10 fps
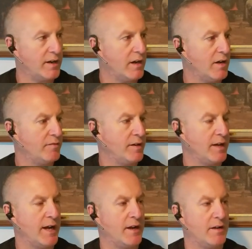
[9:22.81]
off
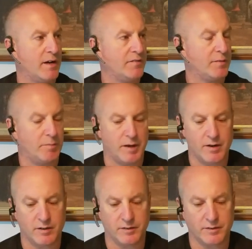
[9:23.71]
and off the
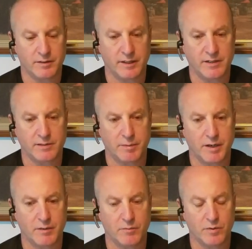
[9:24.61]
barrel and cleans the
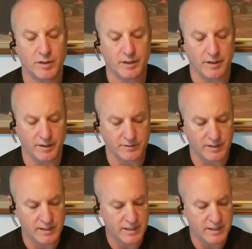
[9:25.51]
barrel really nice.